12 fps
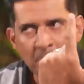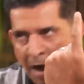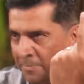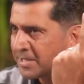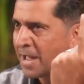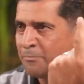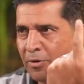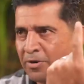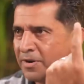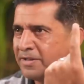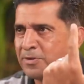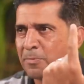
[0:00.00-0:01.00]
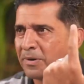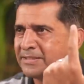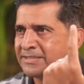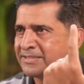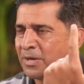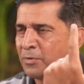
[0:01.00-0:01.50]
But mom can't put it into
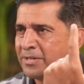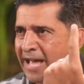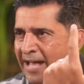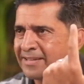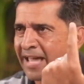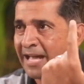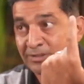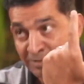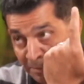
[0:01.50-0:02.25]
place the same way dad can.